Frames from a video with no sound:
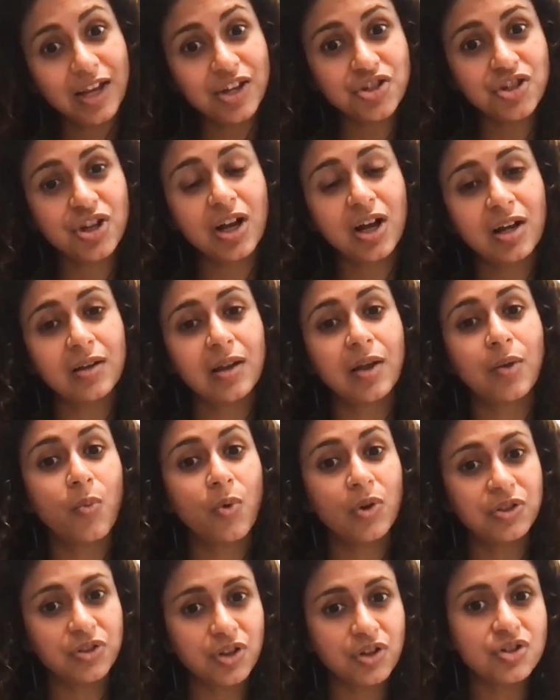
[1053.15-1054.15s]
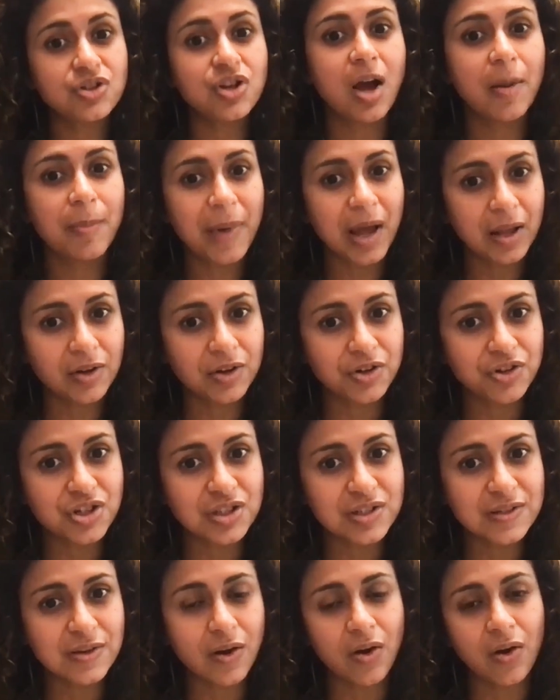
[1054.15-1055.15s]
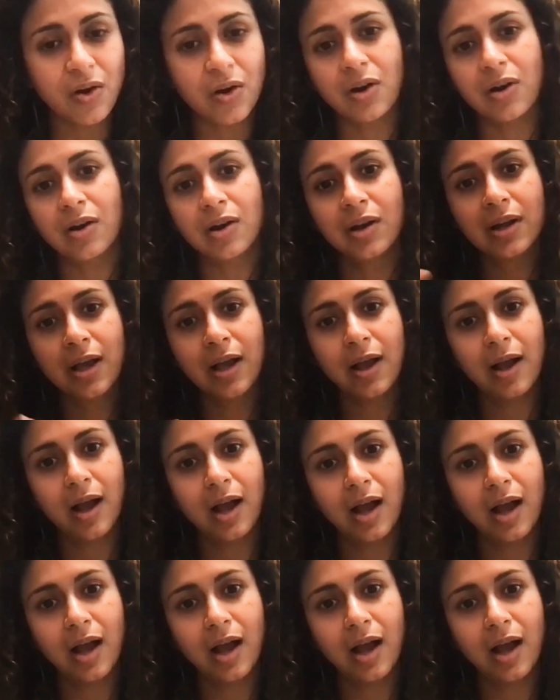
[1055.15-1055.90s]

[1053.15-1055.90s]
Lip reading: Asia, like what their top allergens are